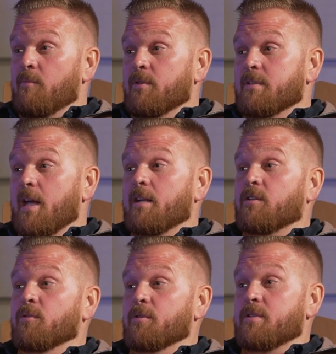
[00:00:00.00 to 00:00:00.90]
was that
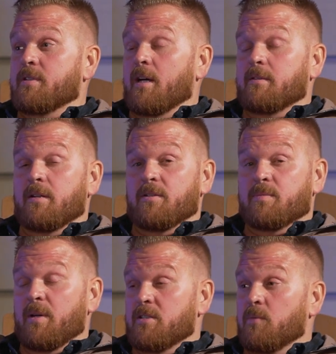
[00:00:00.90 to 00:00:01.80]
gorgeous out there,
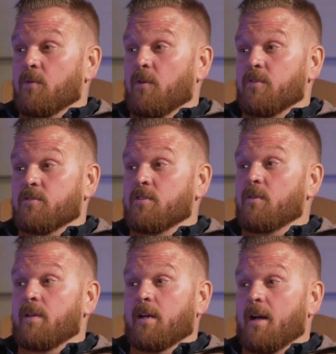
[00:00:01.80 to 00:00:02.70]
especially with all the
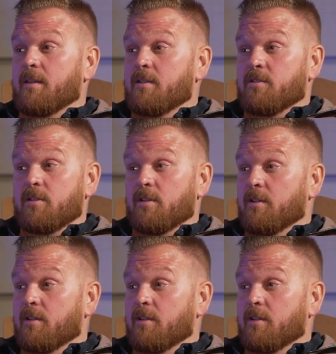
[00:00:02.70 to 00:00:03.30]
snow they got this year.